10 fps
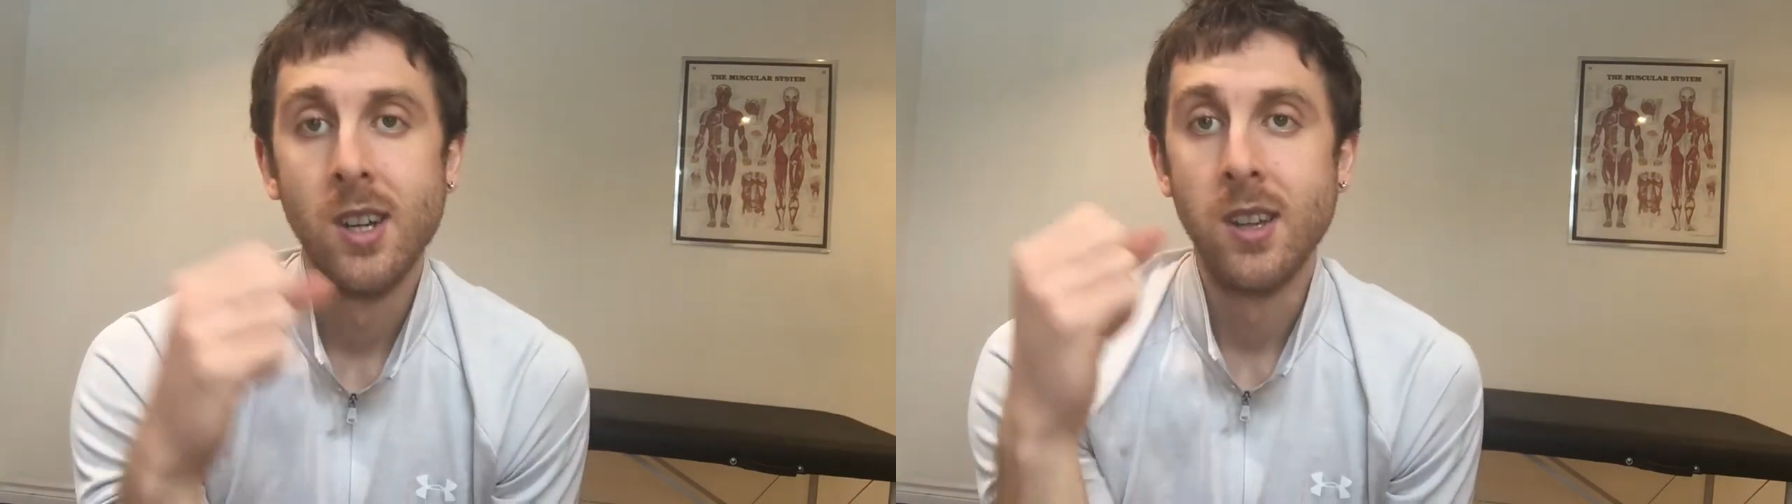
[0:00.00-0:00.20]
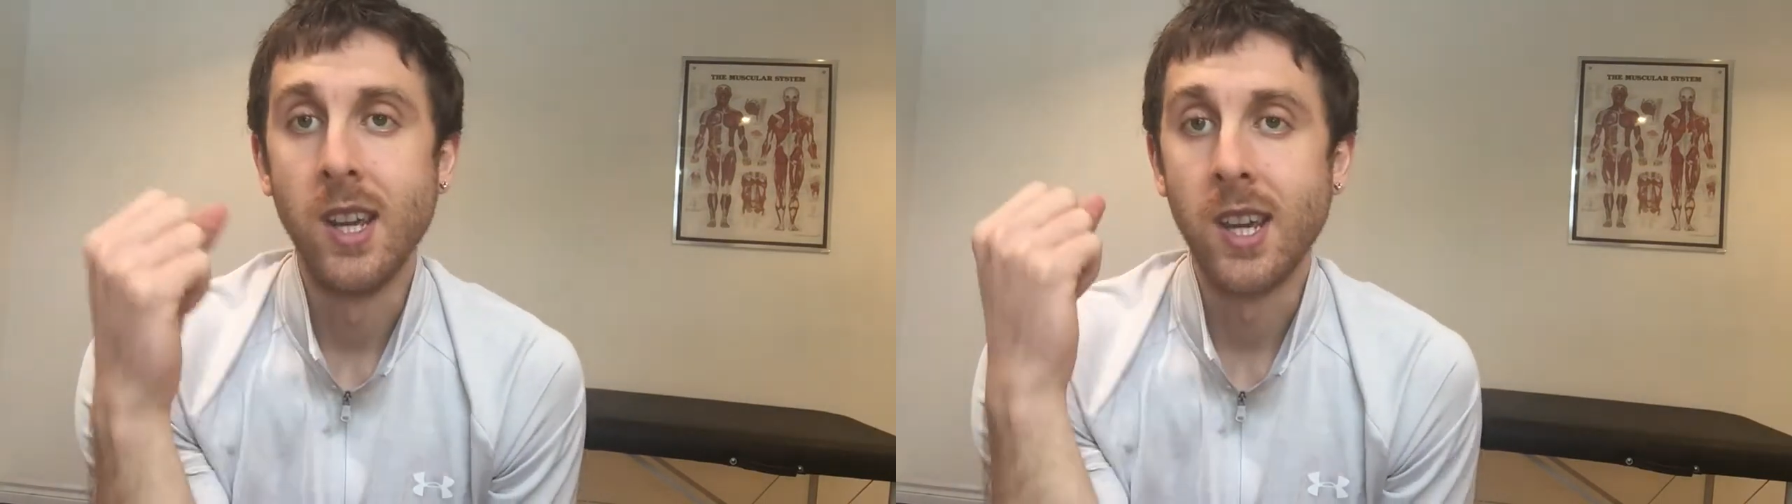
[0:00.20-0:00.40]

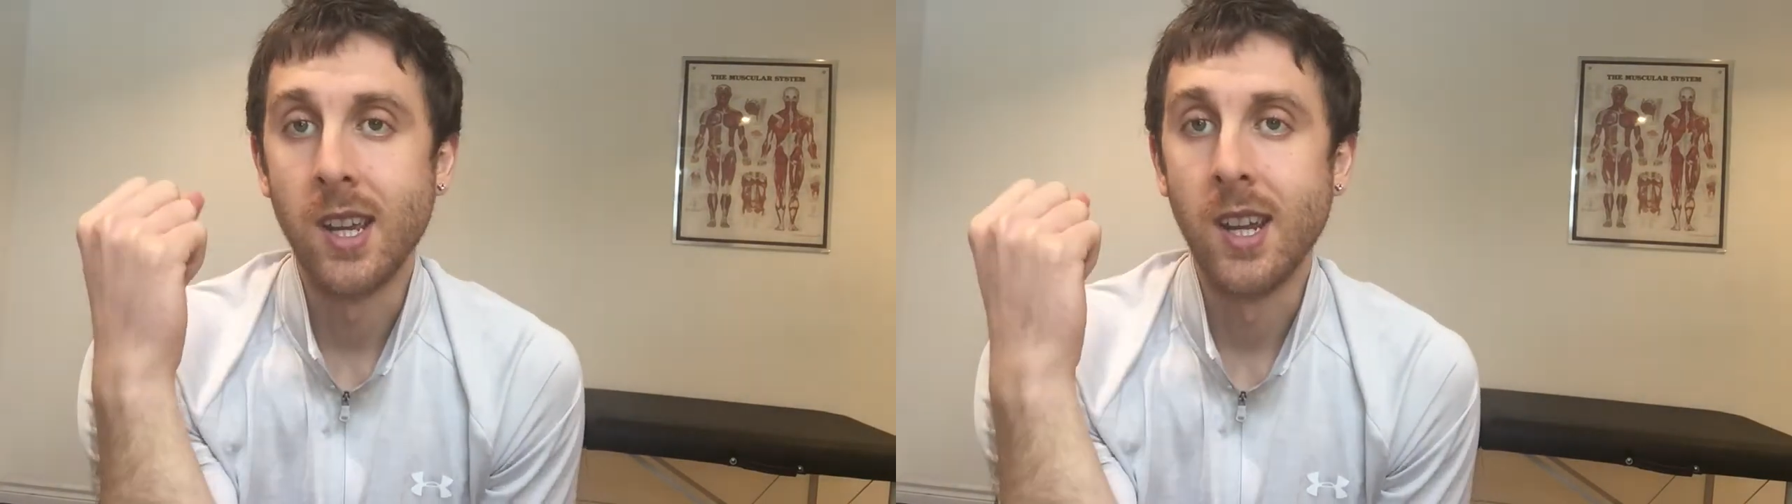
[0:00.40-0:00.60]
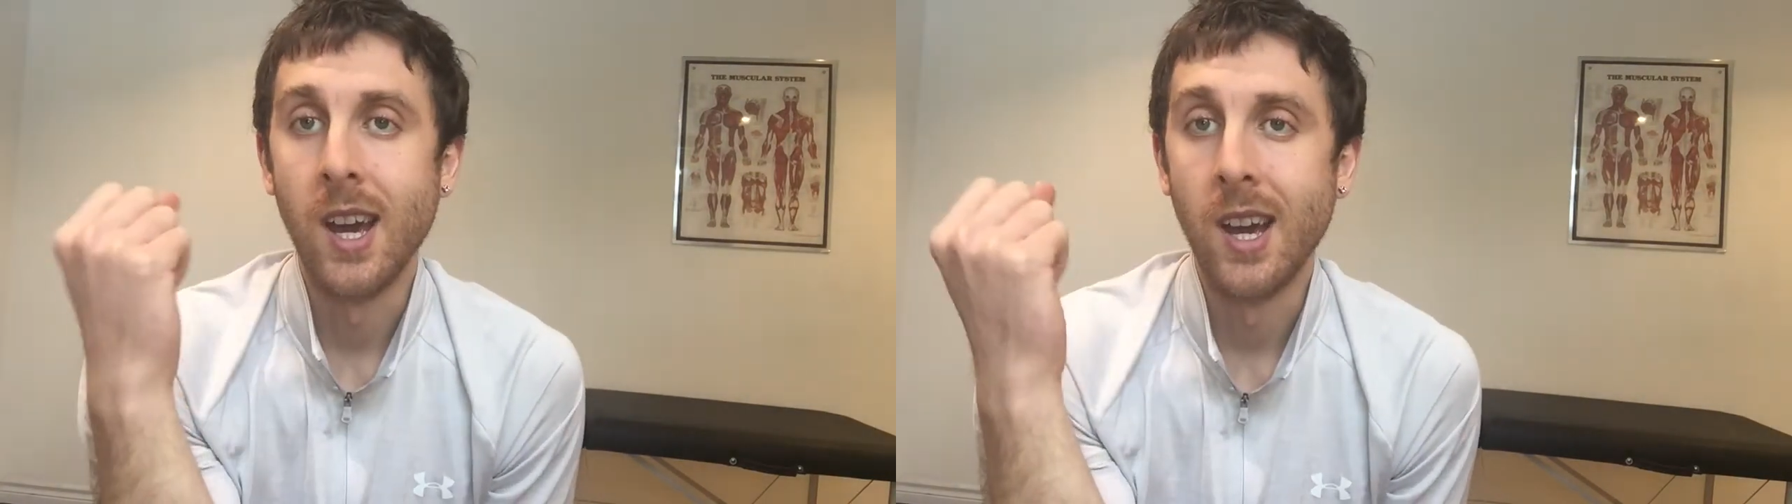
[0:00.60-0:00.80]
they can
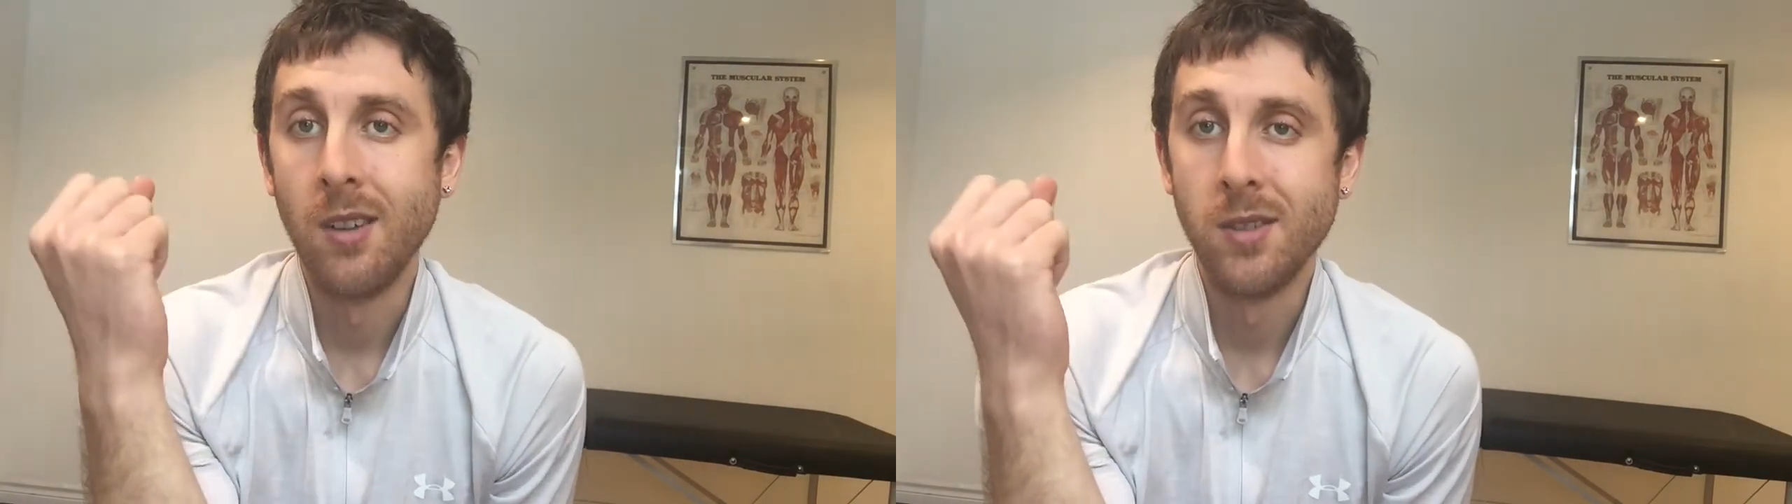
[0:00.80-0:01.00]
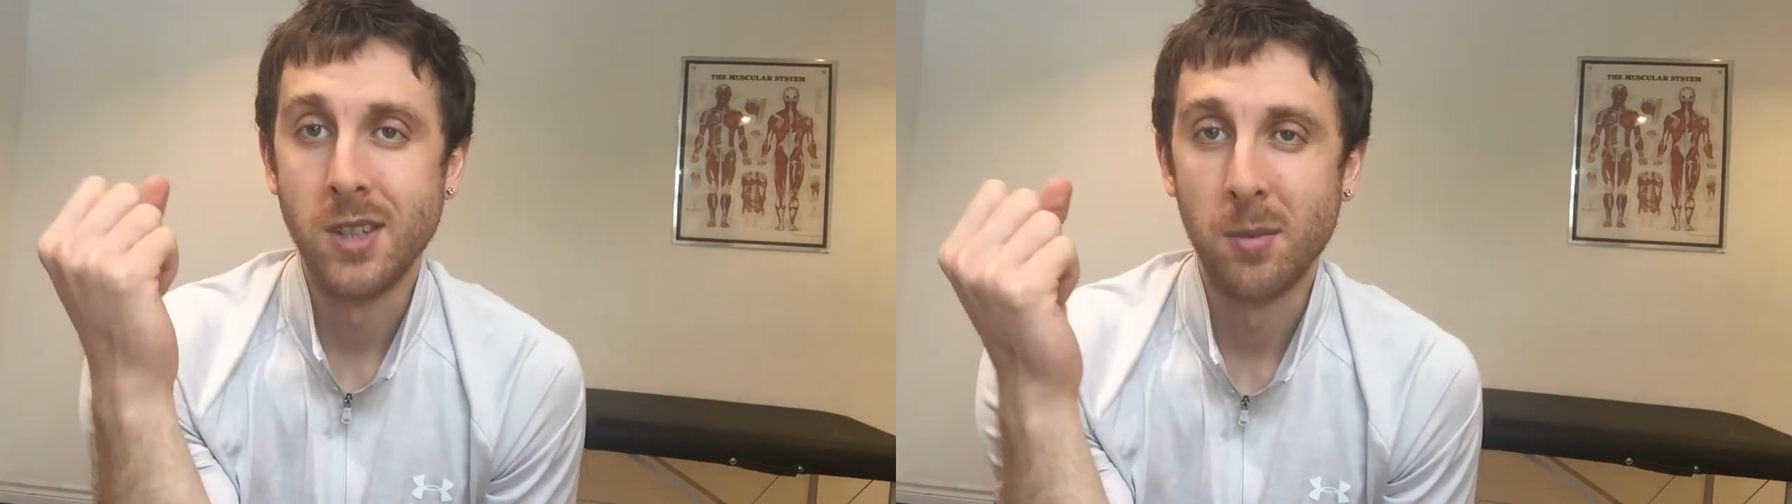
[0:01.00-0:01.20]

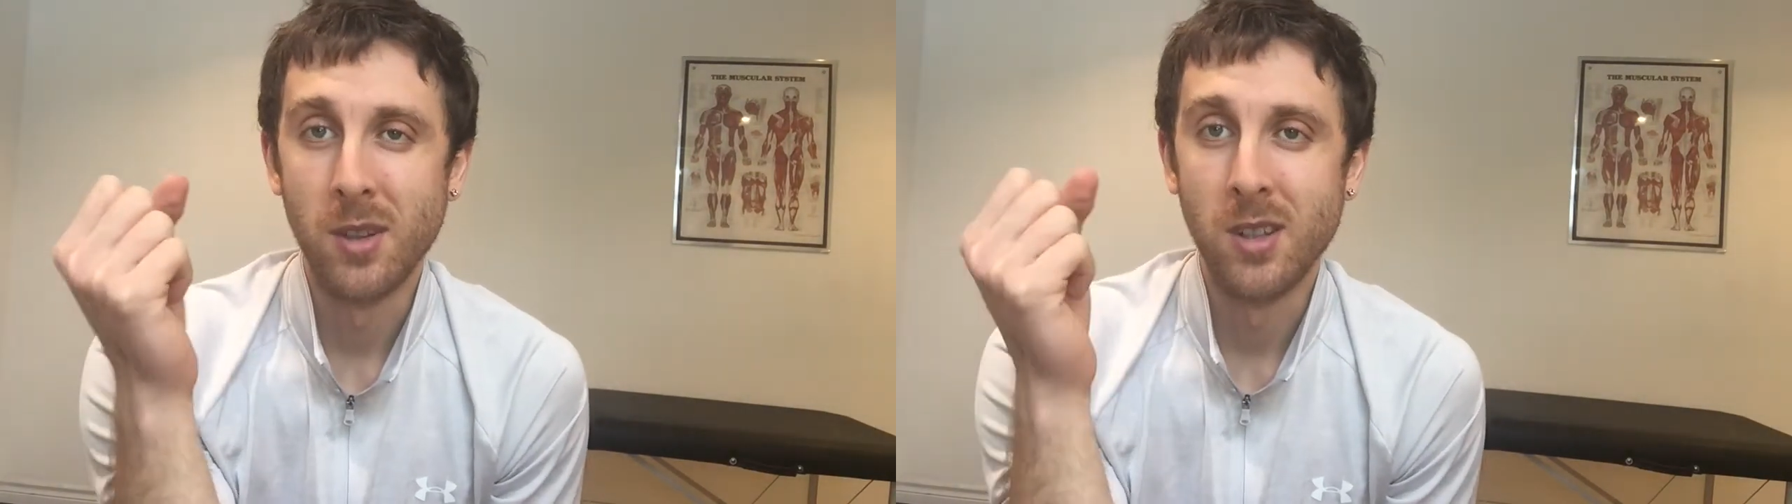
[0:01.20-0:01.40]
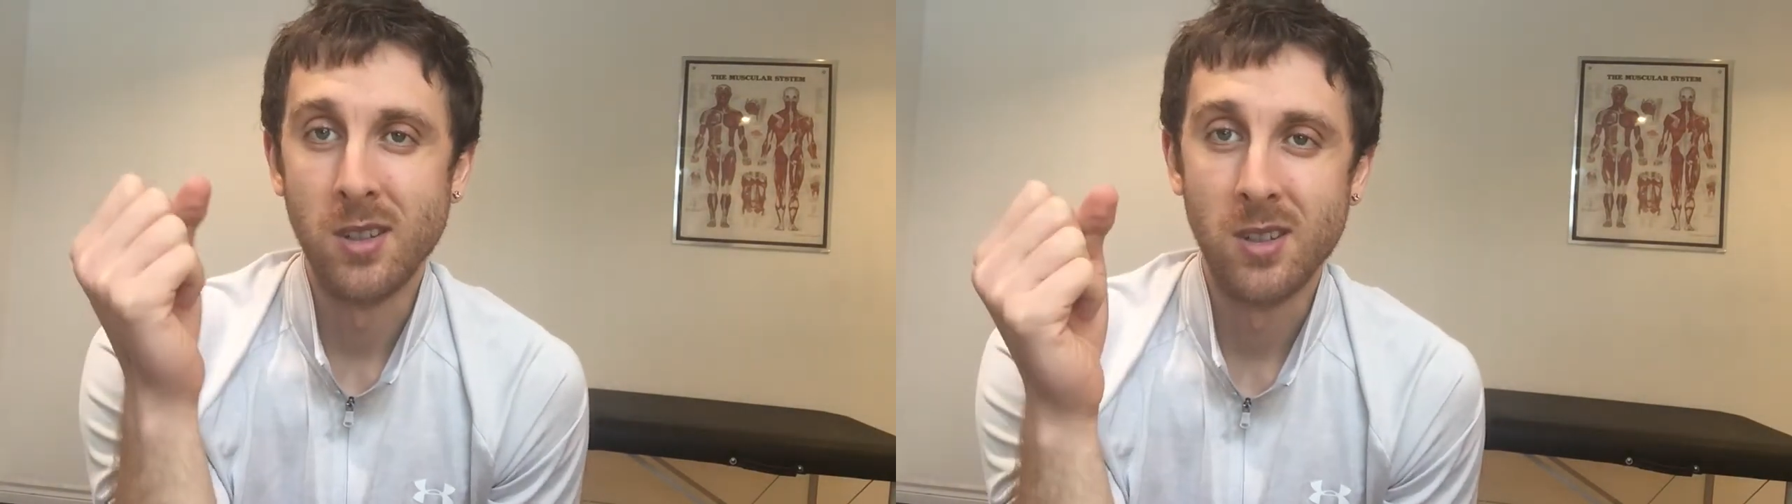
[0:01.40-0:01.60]
have some of
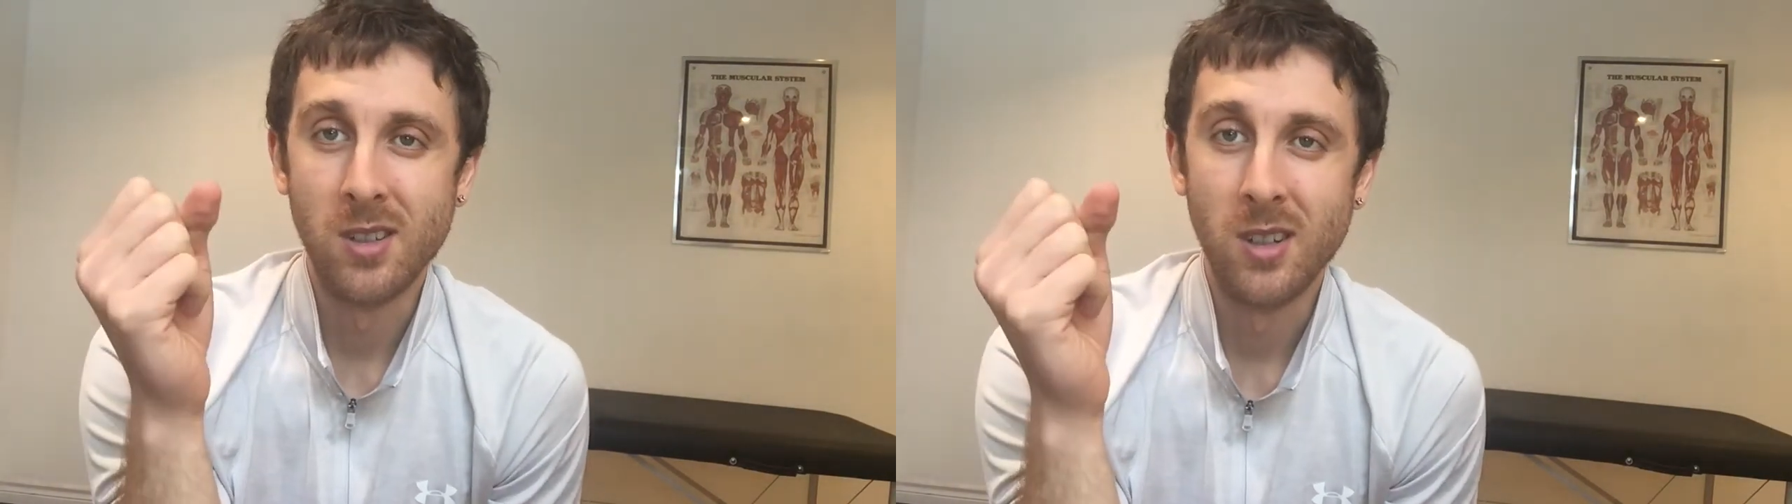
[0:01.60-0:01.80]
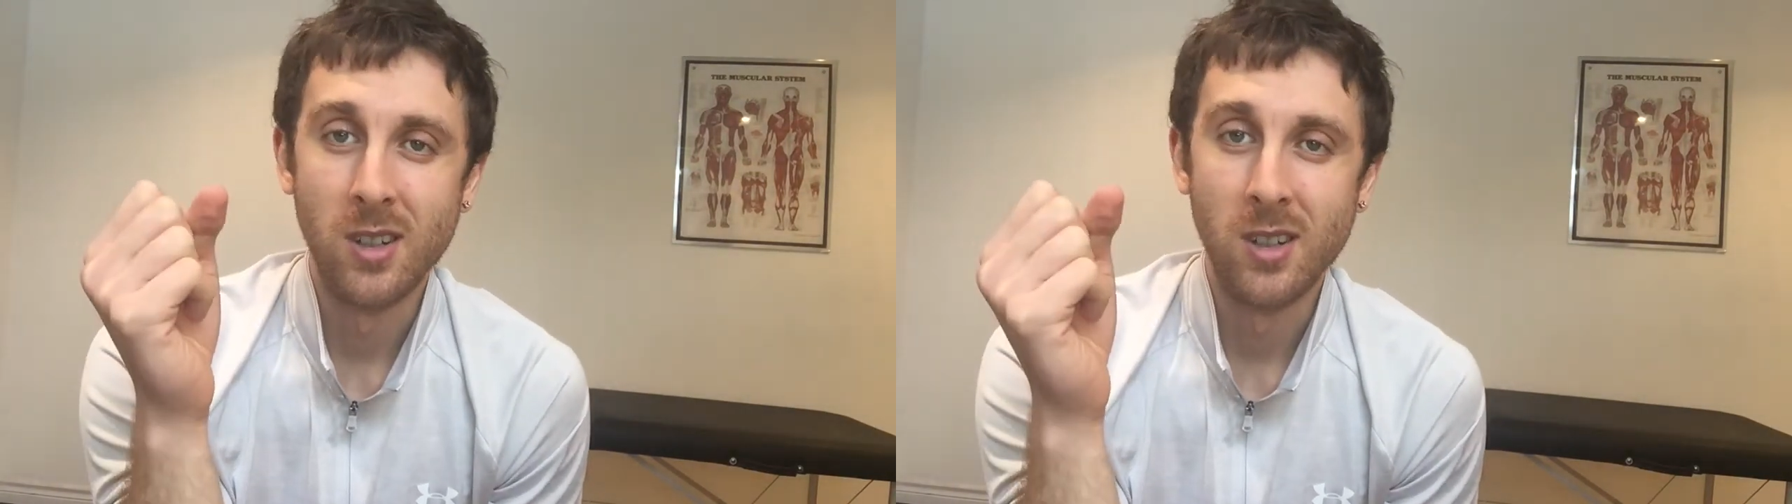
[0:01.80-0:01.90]
this